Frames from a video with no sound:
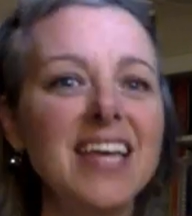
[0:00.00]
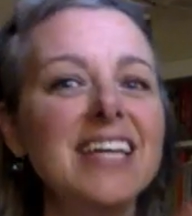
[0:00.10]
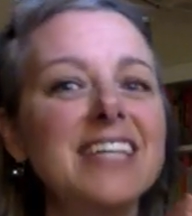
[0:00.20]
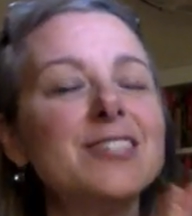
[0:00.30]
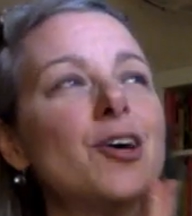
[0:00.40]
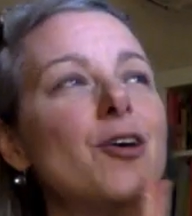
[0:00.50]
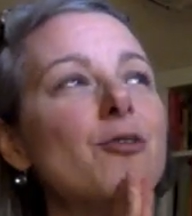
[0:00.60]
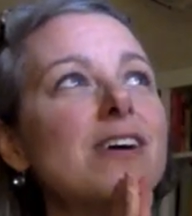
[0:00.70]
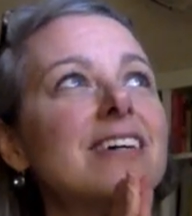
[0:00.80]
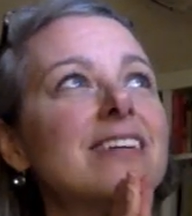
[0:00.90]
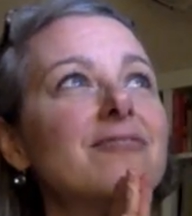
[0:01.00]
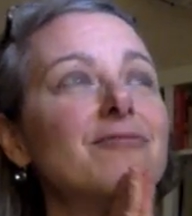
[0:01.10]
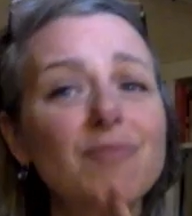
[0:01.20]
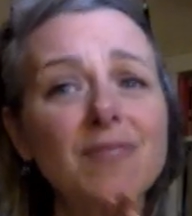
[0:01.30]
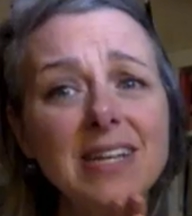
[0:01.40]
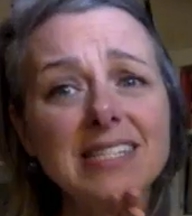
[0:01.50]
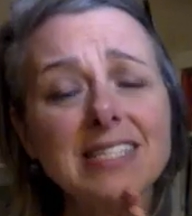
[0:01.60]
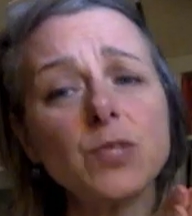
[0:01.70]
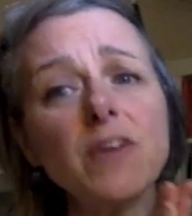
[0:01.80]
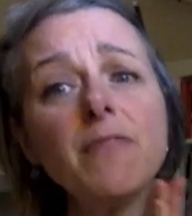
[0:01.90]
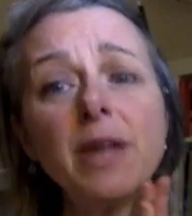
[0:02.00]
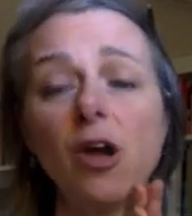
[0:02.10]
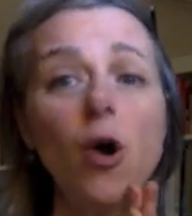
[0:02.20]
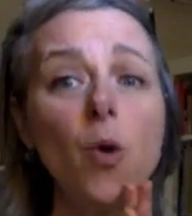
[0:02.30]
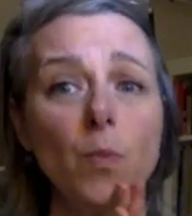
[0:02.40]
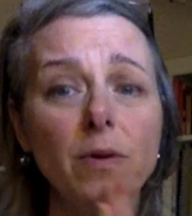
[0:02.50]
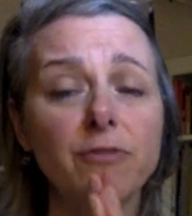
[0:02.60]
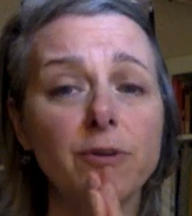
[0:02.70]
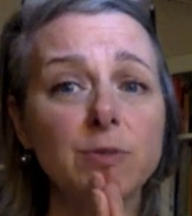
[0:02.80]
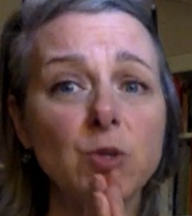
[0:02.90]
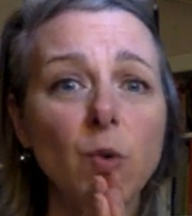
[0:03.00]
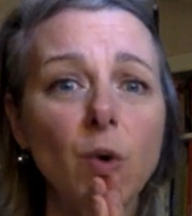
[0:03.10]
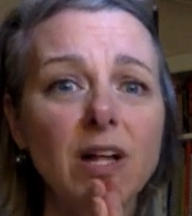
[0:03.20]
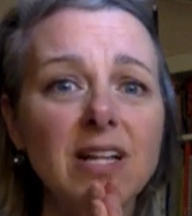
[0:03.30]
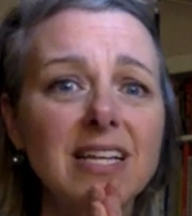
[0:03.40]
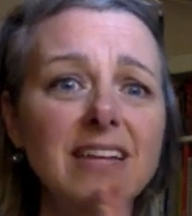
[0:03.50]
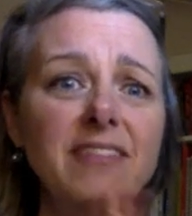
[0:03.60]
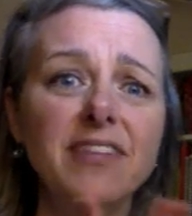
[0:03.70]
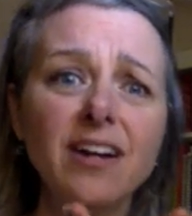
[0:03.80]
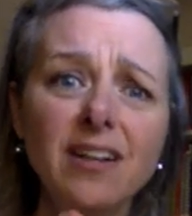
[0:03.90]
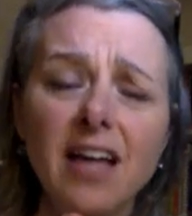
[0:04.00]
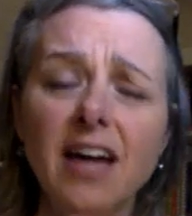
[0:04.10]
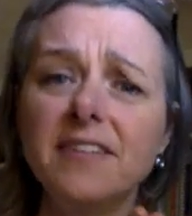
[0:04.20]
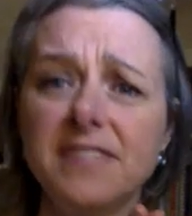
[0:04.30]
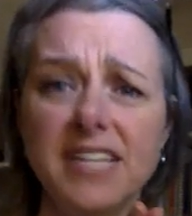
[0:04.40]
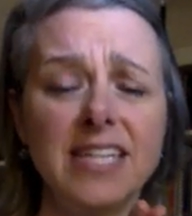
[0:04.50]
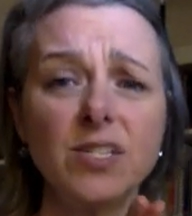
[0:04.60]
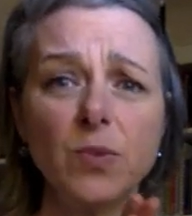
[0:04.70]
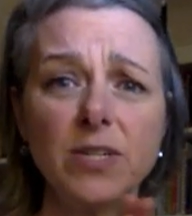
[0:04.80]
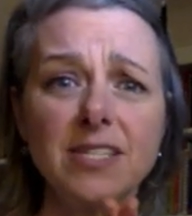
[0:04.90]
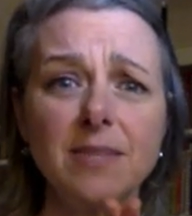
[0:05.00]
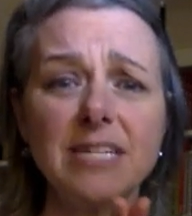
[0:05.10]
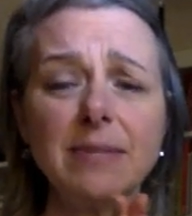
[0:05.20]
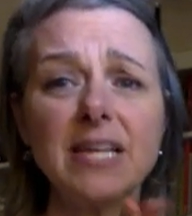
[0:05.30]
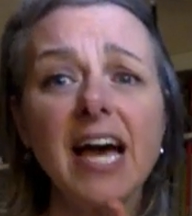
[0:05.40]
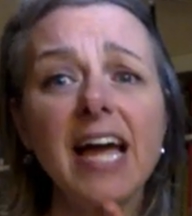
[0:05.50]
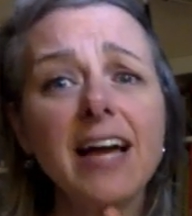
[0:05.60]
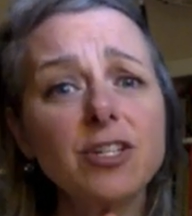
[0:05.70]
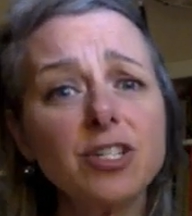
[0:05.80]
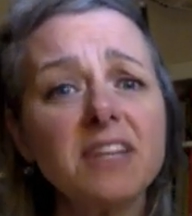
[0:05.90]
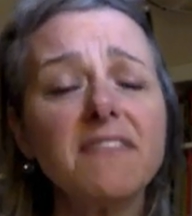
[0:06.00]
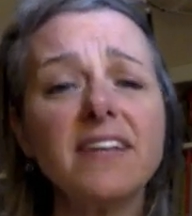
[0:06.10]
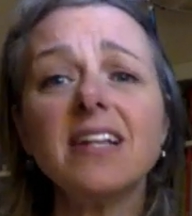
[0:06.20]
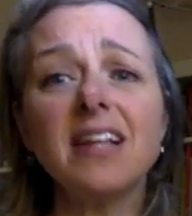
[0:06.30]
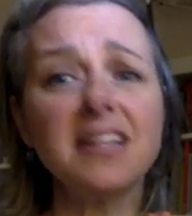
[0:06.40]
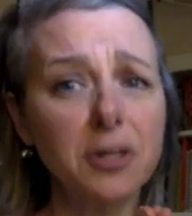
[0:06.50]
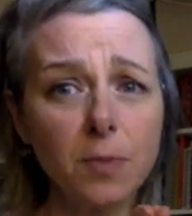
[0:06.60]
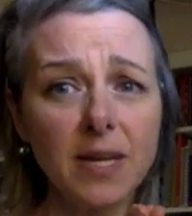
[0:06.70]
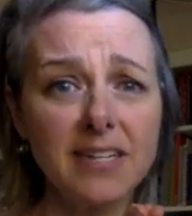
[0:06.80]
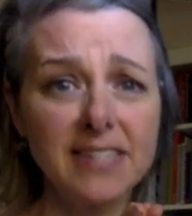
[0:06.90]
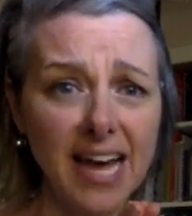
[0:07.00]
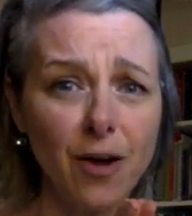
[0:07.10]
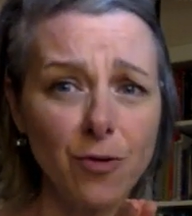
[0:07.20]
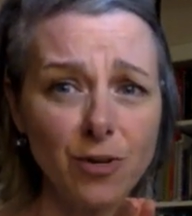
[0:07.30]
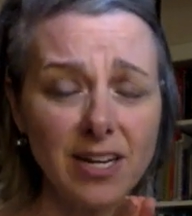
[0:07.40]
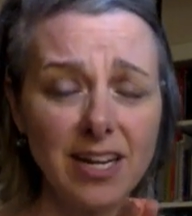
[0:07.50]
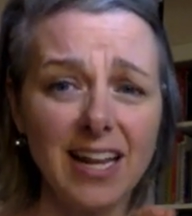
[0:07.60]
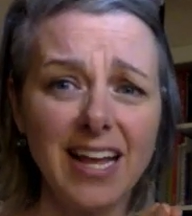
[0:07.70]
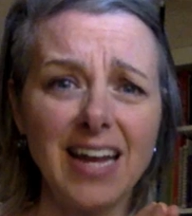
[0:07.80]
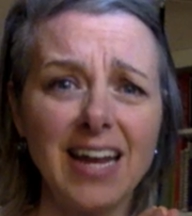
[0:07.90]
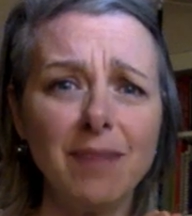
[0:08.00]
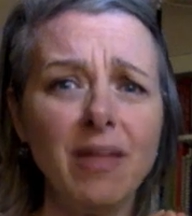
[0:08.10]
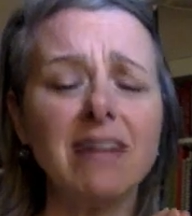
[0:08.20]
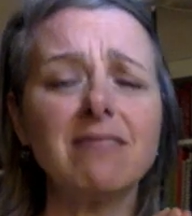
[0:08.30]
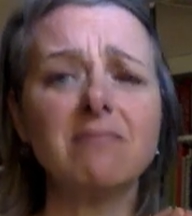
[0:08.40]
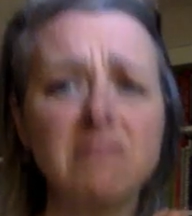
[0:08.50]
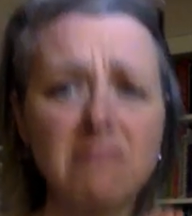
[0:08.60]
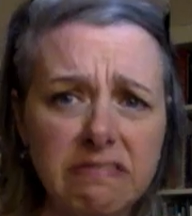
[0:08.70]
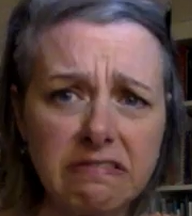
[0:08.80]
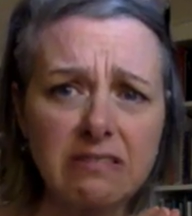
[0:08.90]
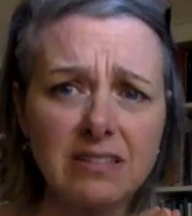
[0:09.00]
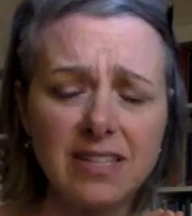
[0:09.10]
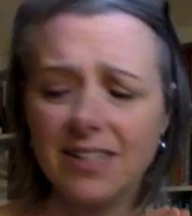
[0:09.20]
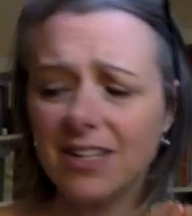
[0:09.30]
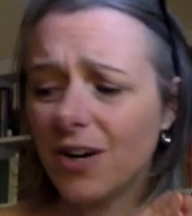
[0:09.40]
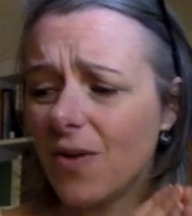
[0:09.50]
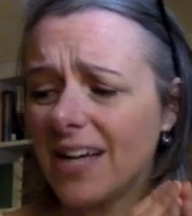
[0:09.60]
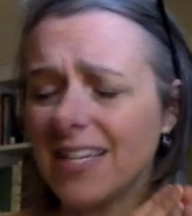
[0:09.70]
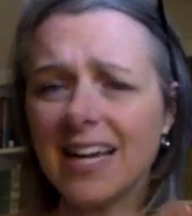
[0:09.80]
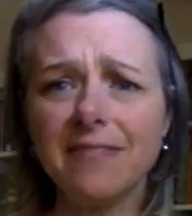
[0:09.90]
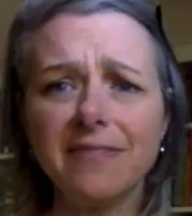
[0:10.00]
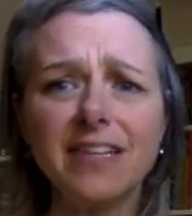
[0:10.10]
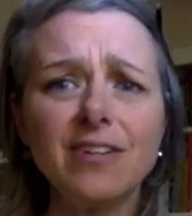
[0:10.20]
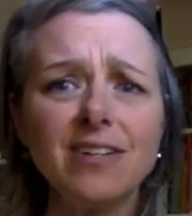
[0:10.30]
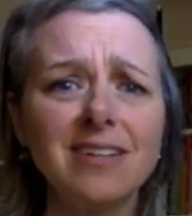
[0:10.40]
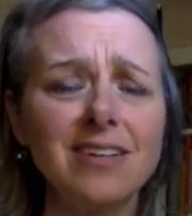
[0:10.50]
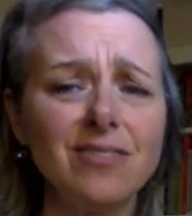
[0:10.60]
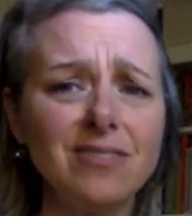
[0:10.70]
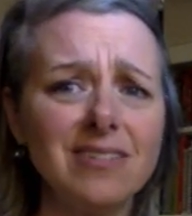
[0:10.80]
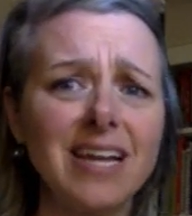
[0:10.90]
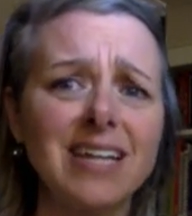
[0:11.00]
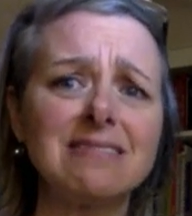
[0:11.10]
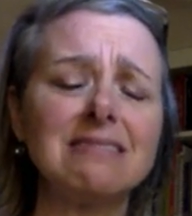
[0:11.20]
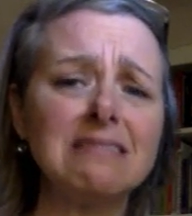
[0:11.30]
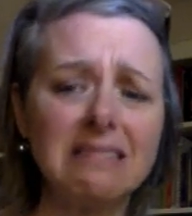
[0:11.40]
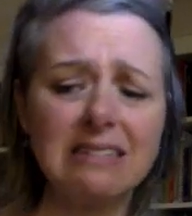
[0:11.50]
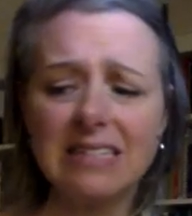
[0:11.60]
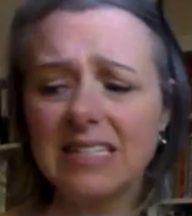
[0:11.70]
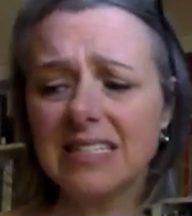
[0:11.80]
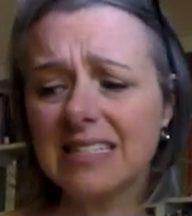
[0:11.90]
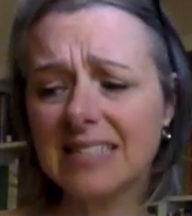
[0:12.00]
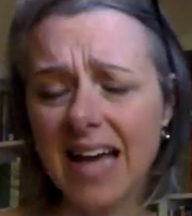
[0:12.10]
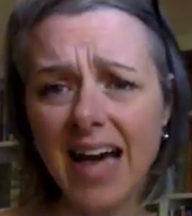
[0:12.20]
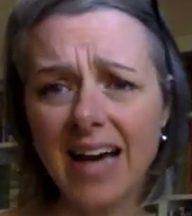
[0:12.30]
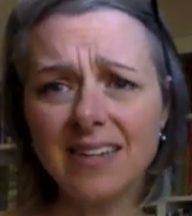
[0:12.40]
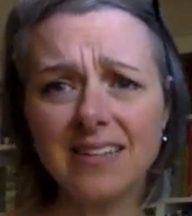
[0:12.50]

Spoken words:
So, since we've been home from school, there are a lot of days when sometimes I actually feel a little bit down and I'm like, I feel a little like, sad.